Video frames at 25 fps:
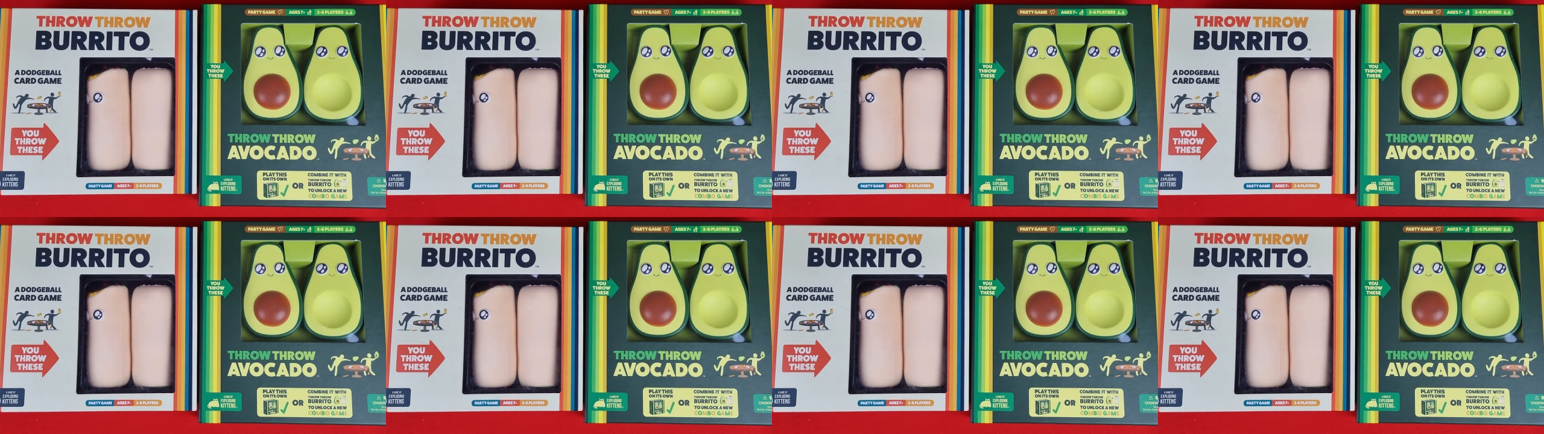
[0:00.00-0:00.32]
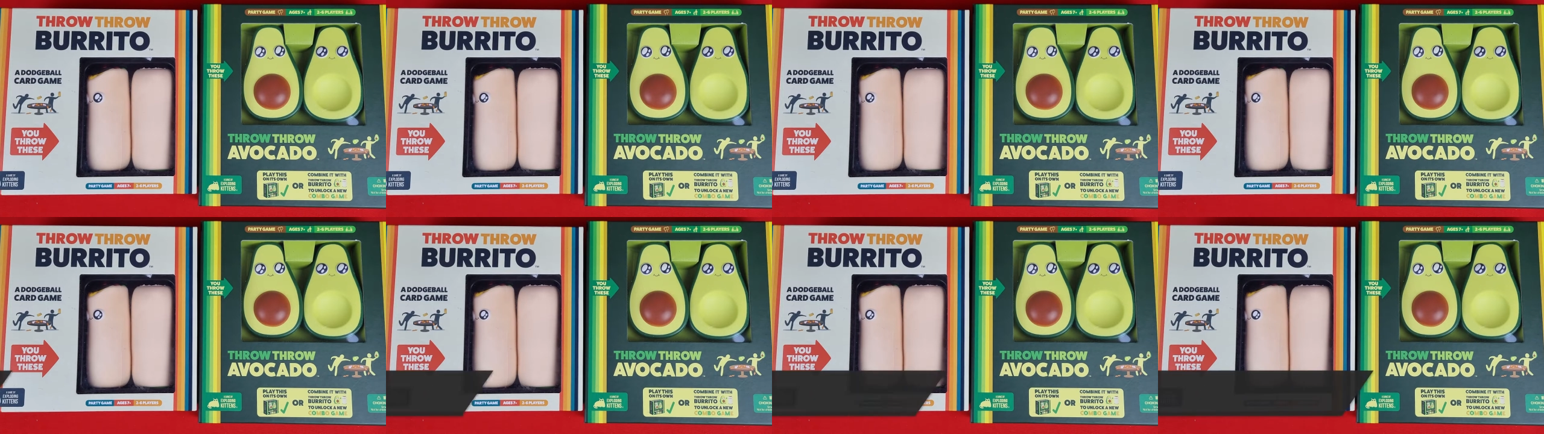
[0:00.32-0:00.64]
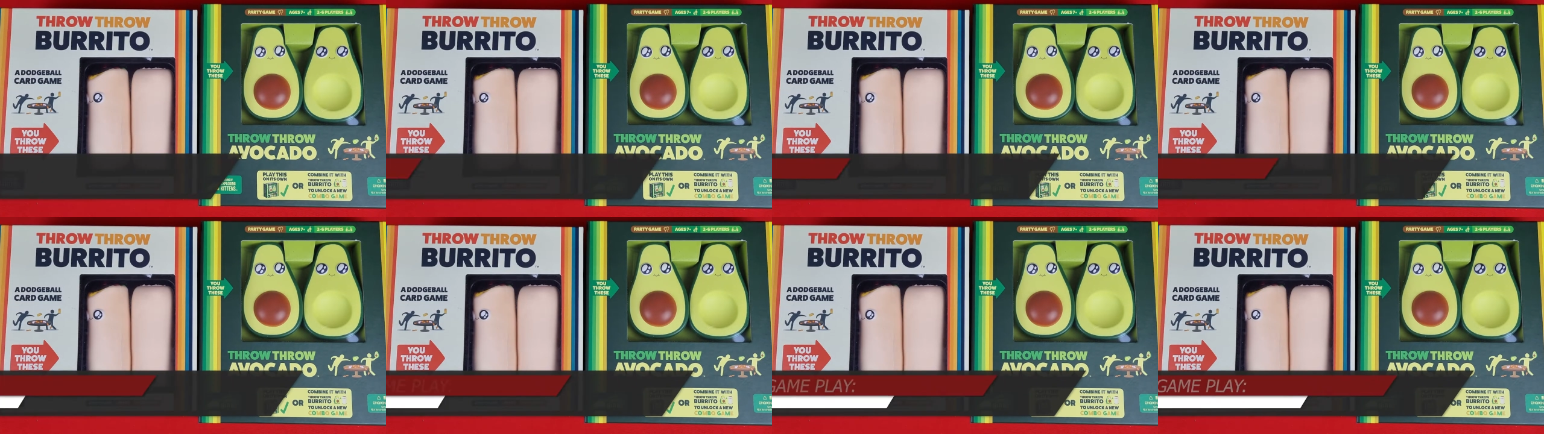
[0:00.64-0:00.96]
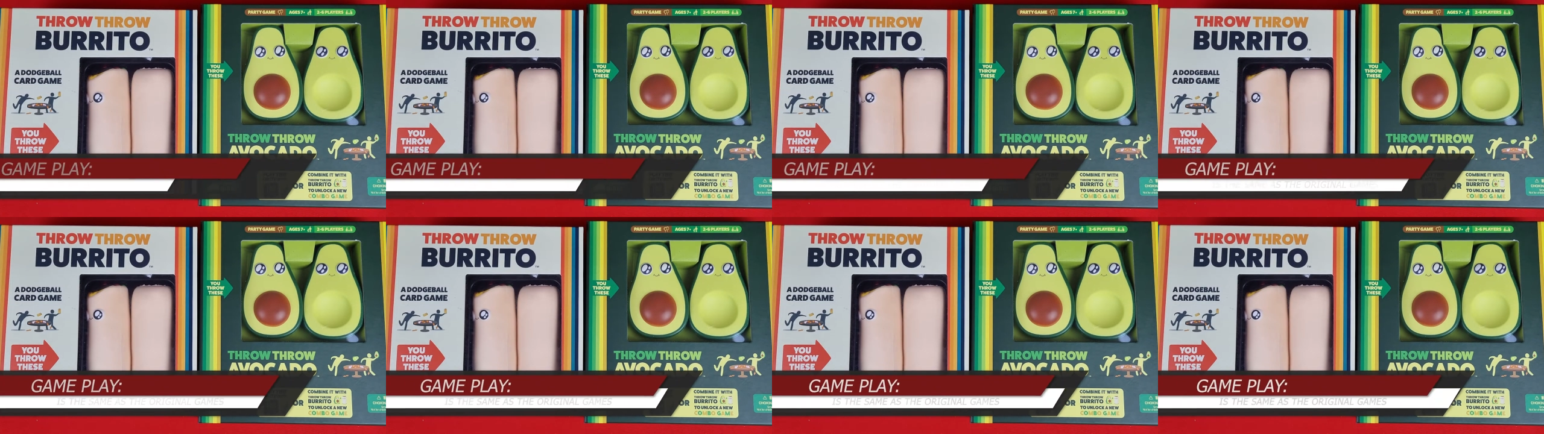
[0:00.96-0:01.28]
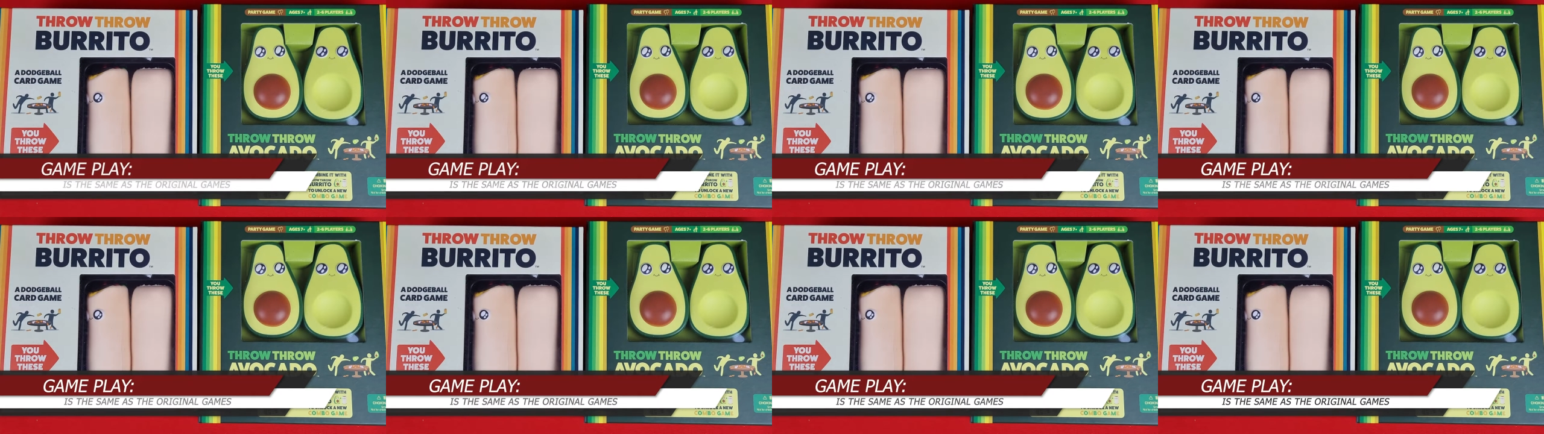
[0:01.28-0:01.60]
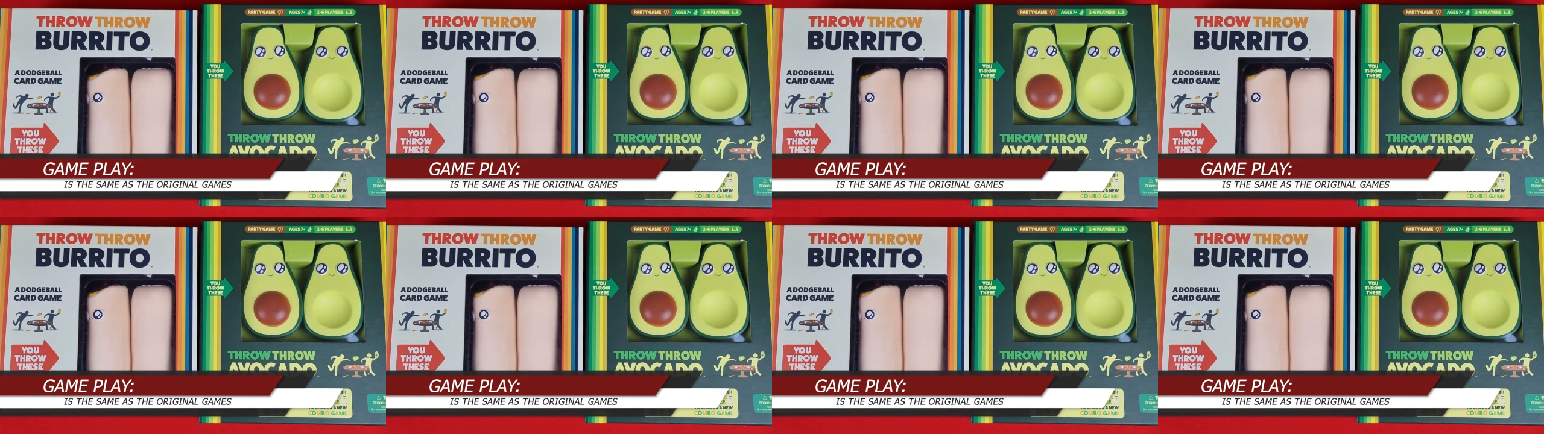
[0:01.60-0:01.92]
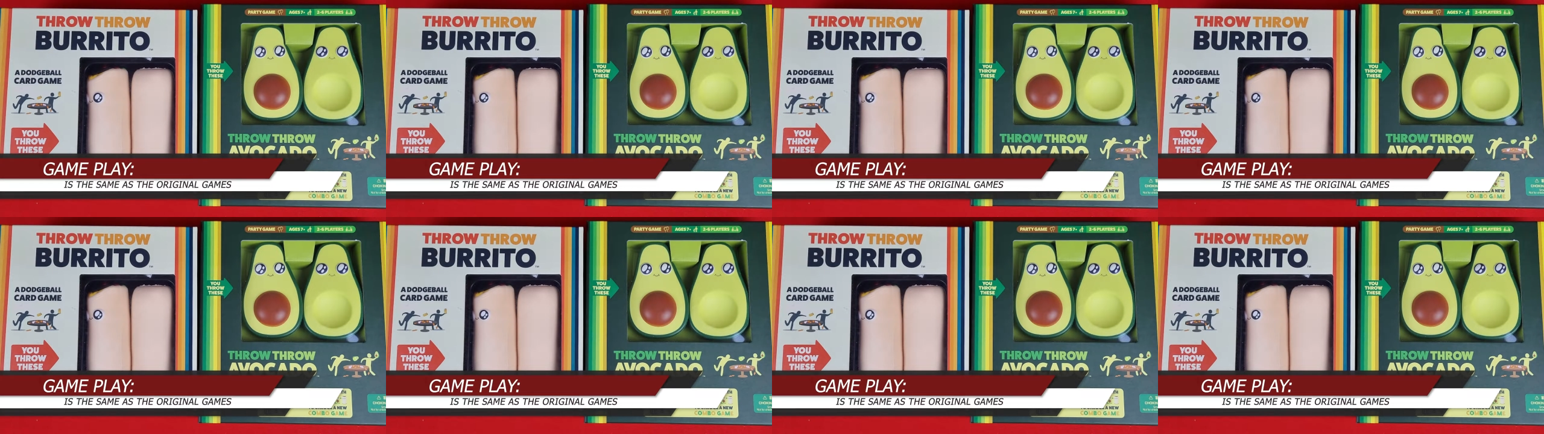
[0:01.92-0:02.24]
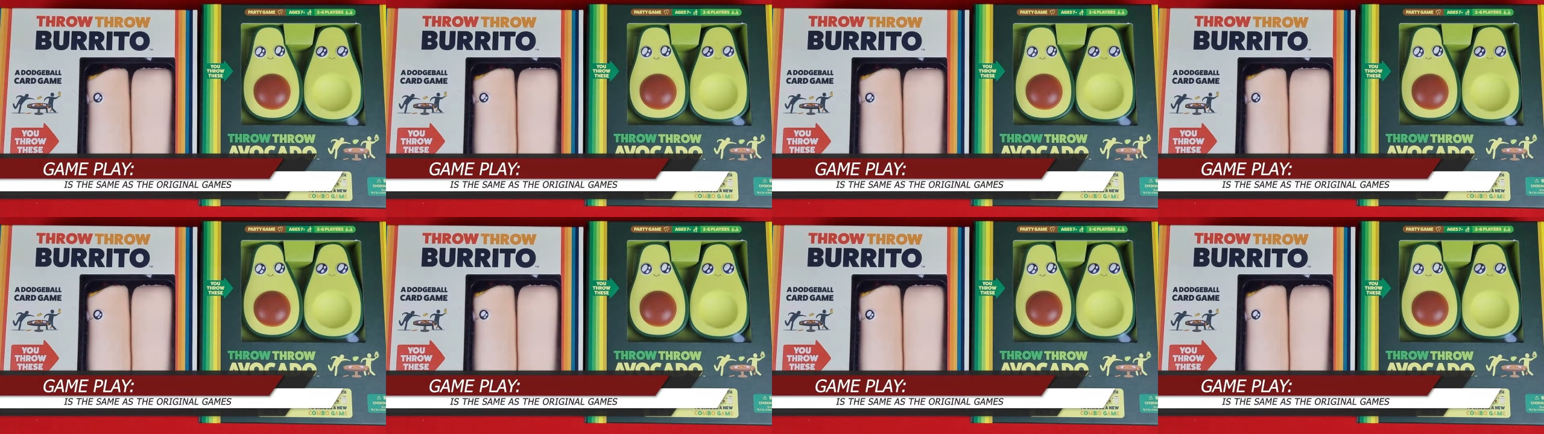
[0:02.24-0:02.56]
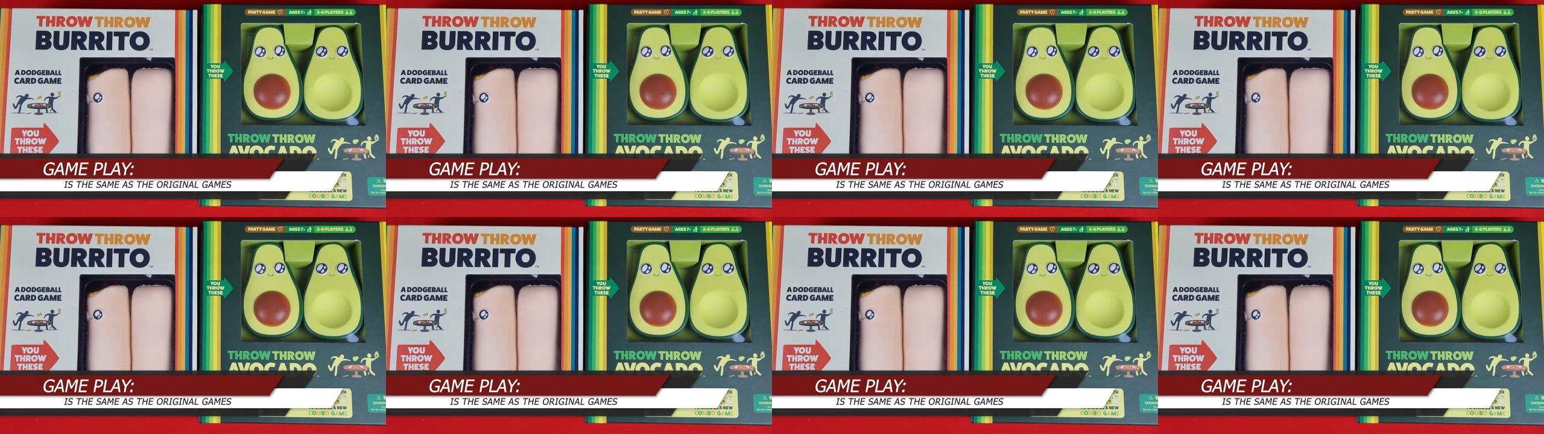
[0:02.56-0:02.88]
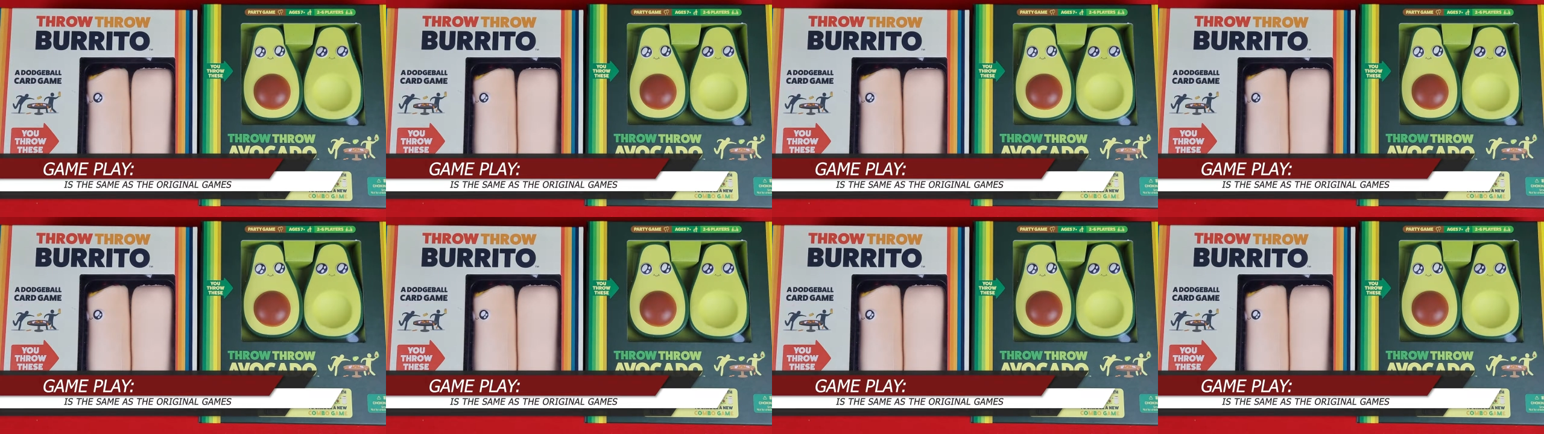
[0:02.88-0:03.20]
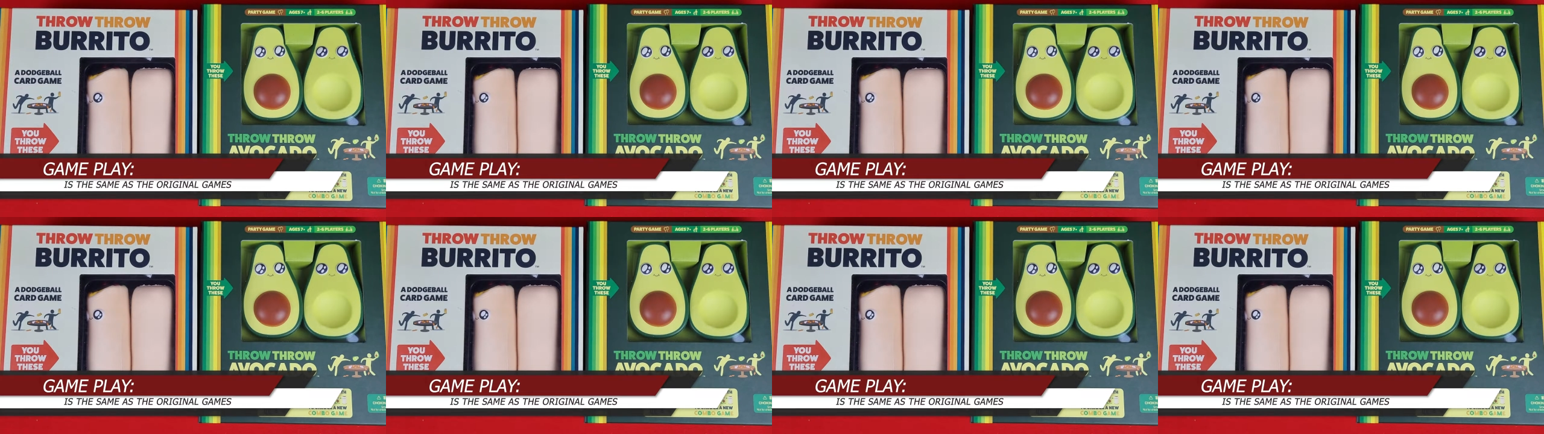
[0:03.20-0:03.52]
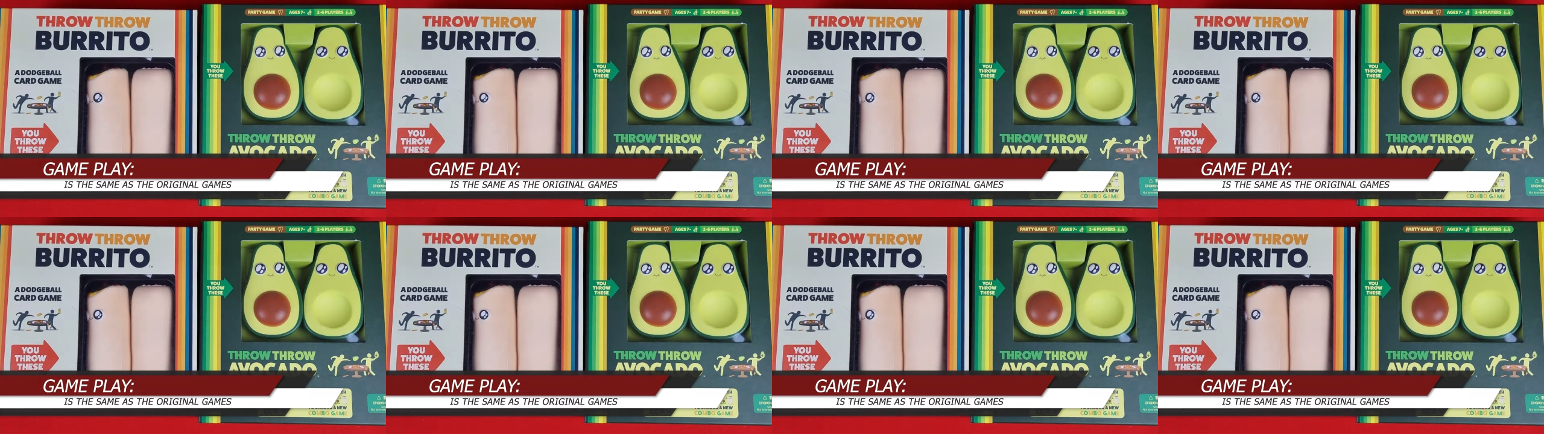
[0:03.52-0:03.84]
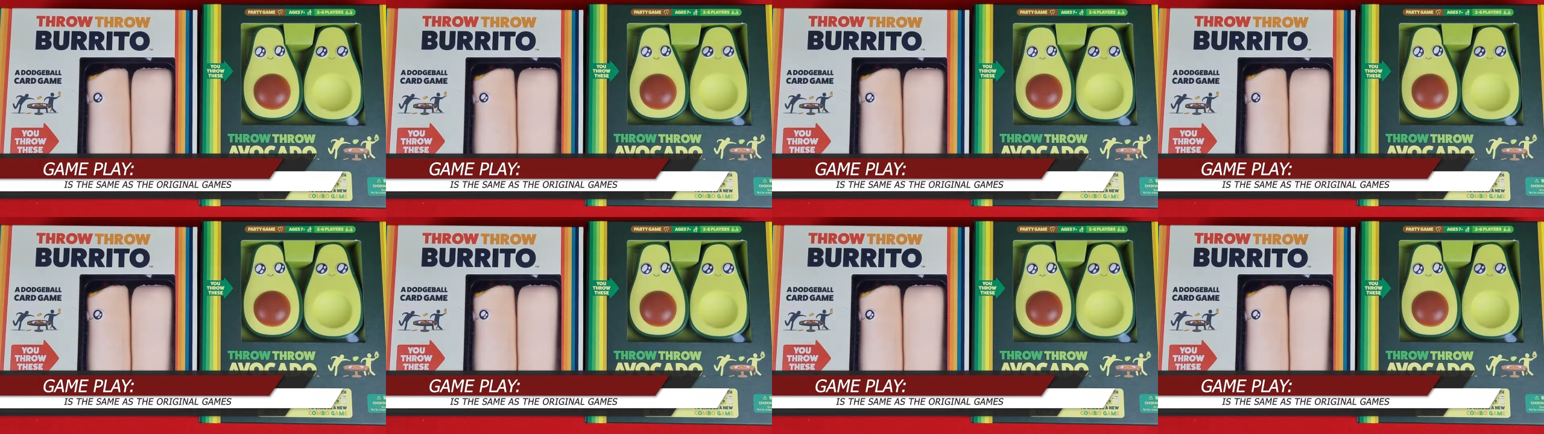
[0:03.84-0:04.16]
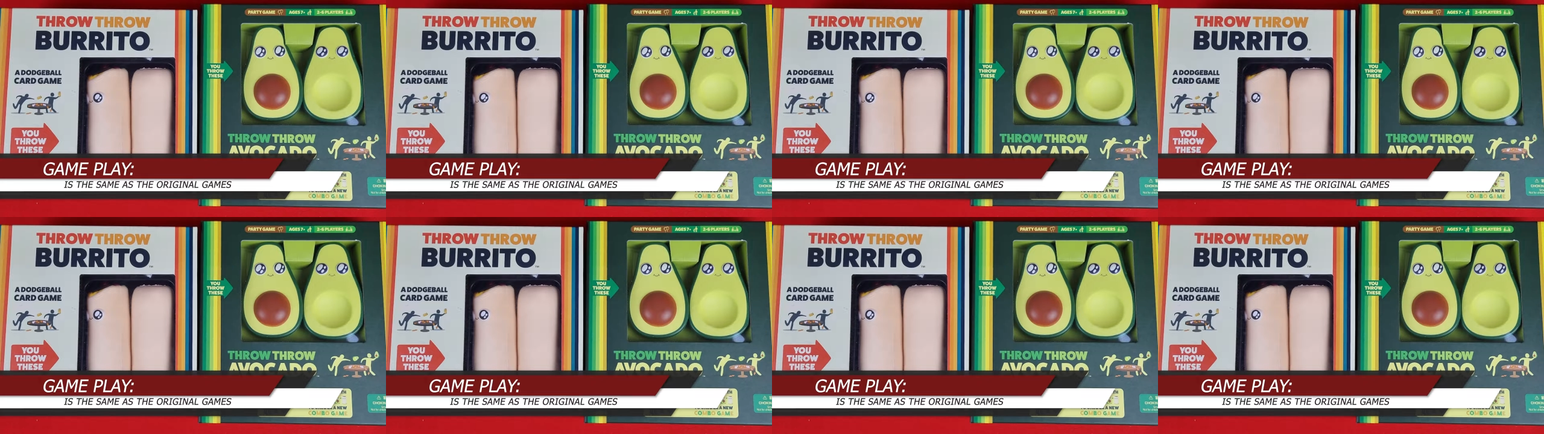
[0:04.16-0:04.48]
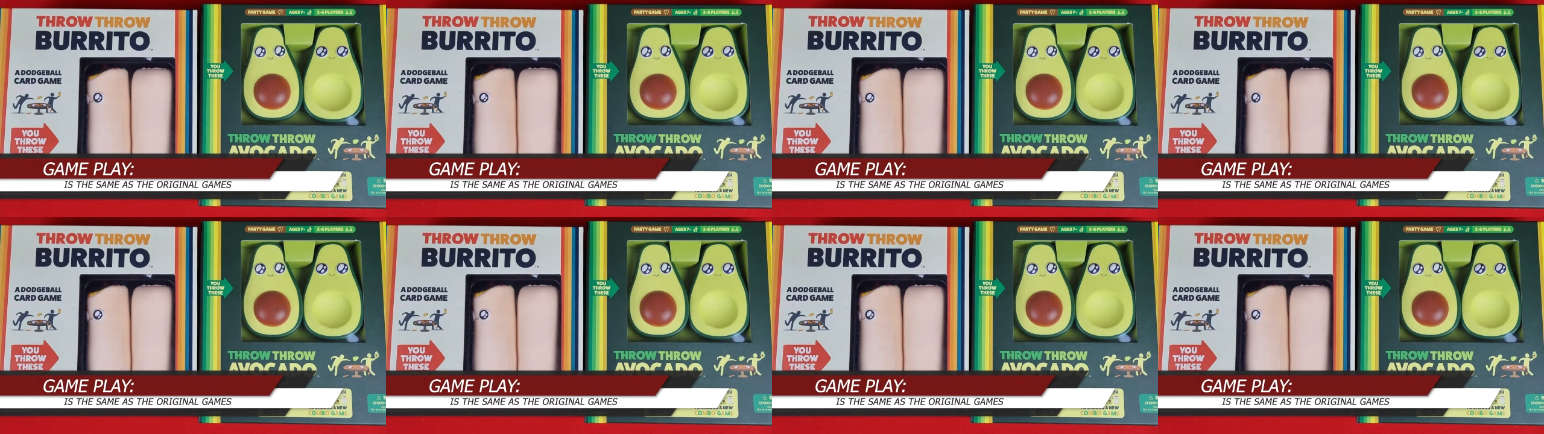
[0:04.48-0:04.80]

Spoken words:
No face is visible, so there are no lips to read.